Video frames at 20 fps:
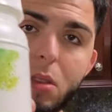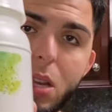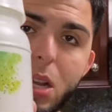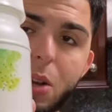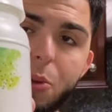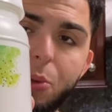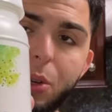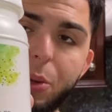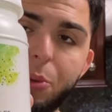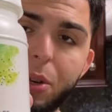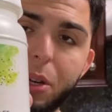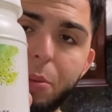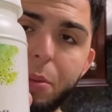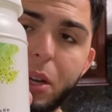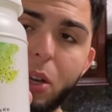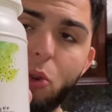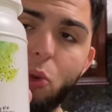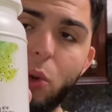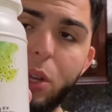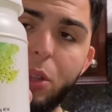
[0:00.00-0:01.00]
really
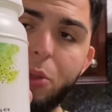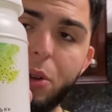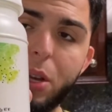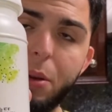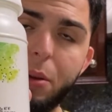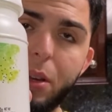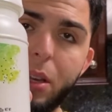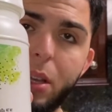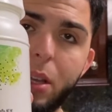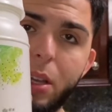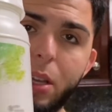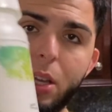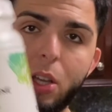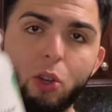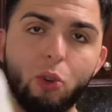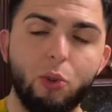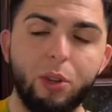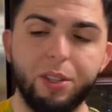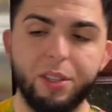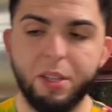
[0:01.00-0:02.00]
recommend creatine
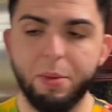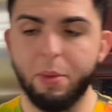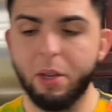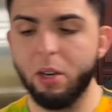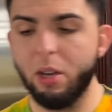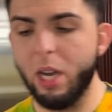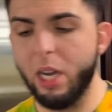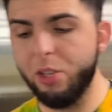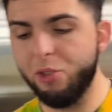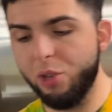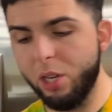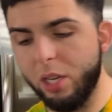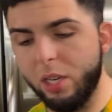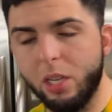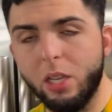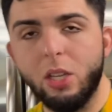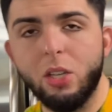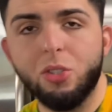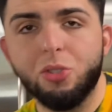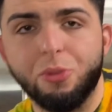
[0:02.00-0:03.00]
monohydrate.
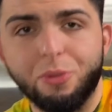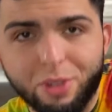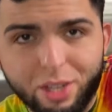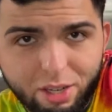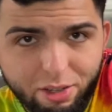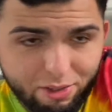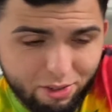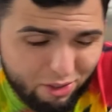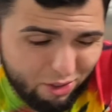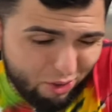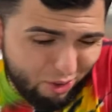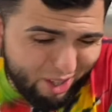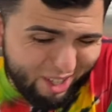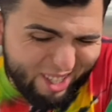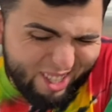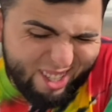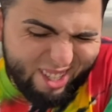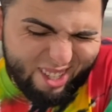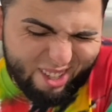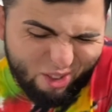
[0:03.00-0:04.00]
So for
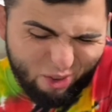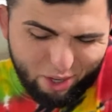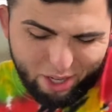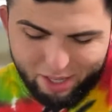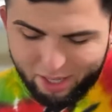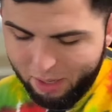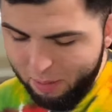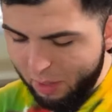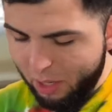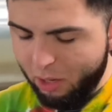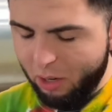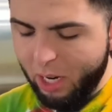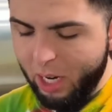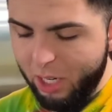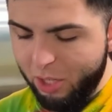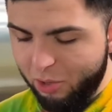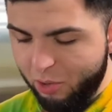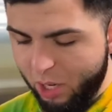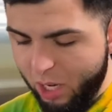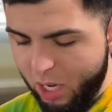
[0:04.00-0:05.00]
creatine
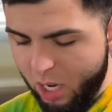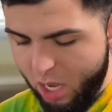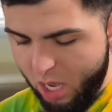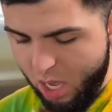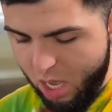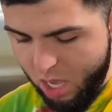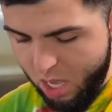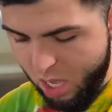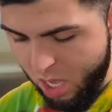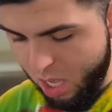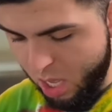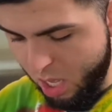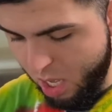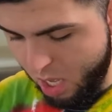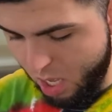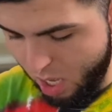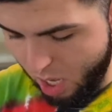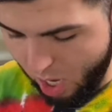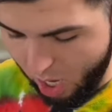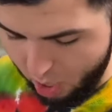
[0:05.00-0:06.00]
monohydrate,
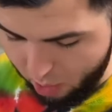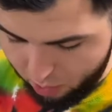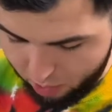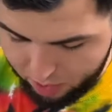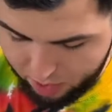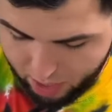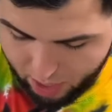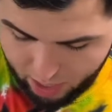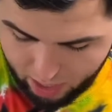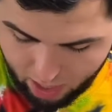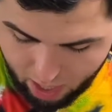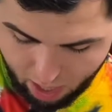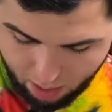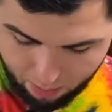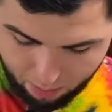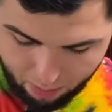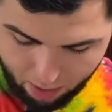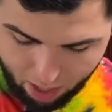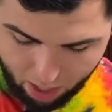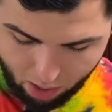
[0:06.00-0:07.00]
I always add
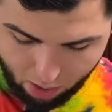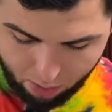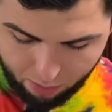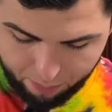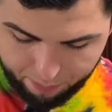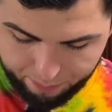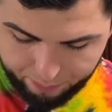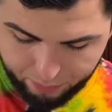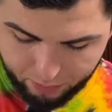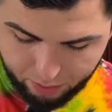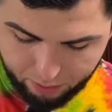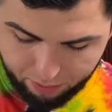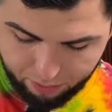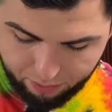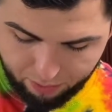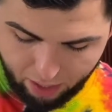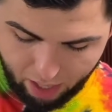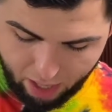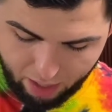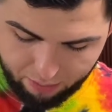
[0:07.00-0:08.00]
about
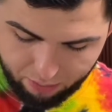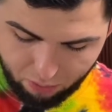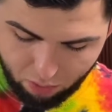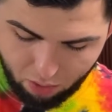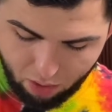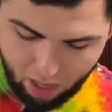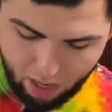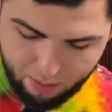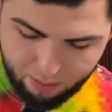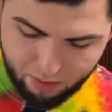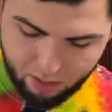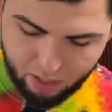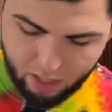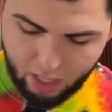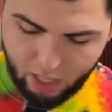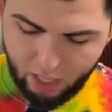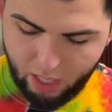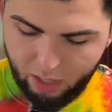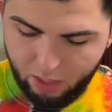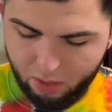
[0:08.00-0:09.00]
5 grams a
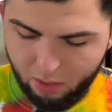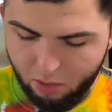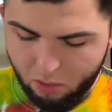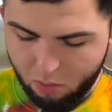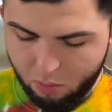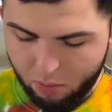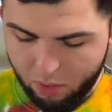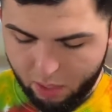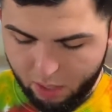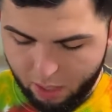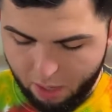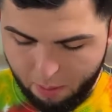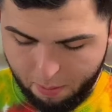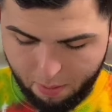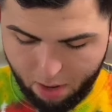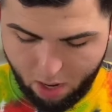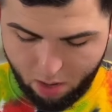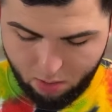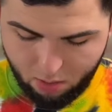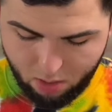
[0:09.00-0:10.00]
day is normally the
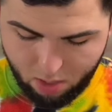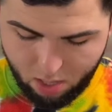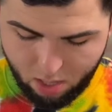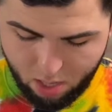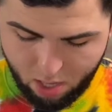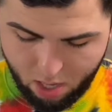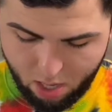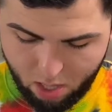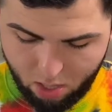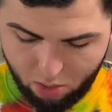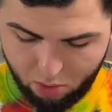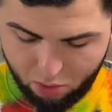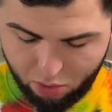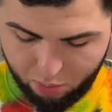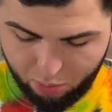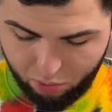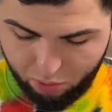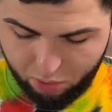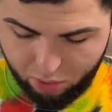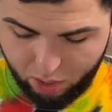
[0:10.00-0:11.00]
amount you're
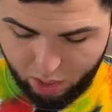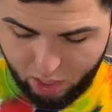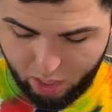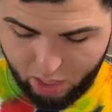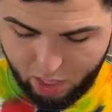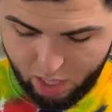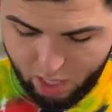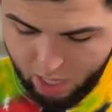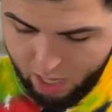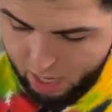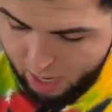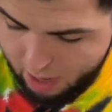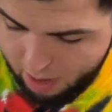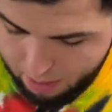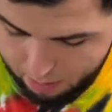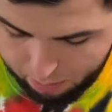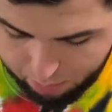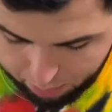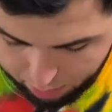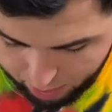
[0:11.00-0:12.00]
supposed to get,
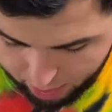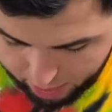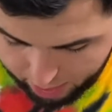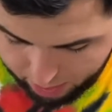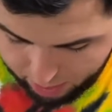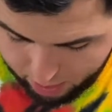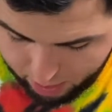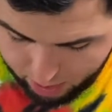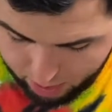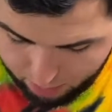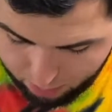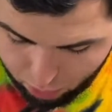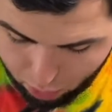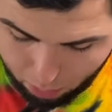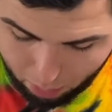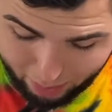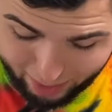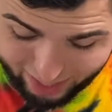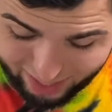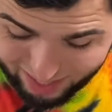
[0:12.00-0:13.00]
but your
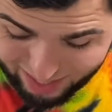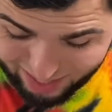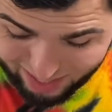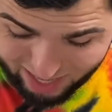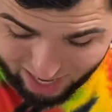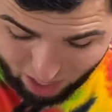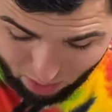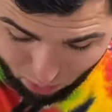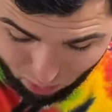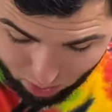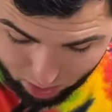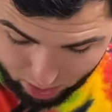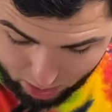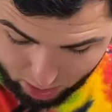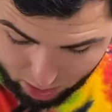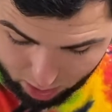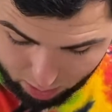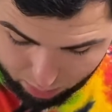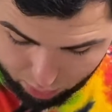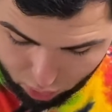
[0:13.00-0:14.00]
body does not really
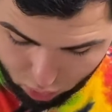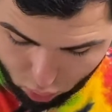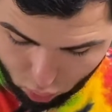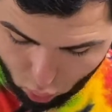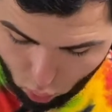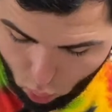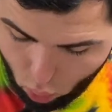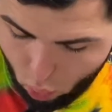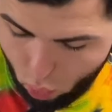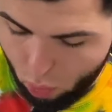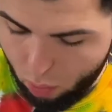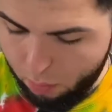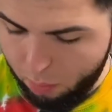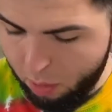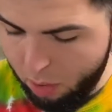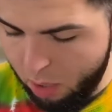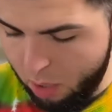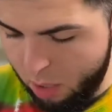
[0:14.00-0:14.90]
absorb